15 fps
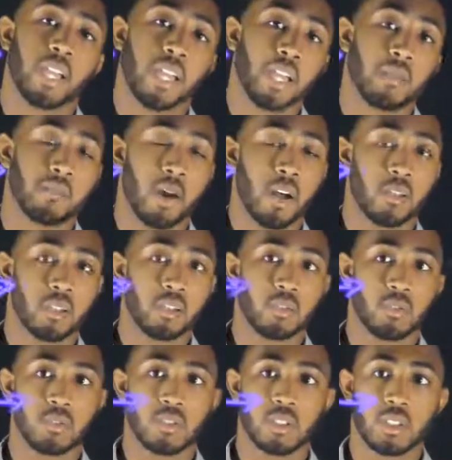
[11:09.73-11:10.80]

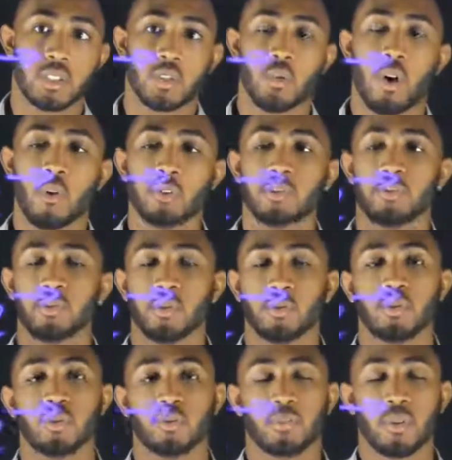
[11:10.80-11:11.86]
molecules, you always produce two
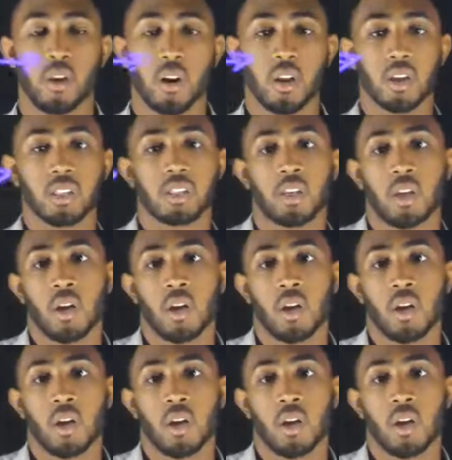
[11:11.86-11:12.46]
products.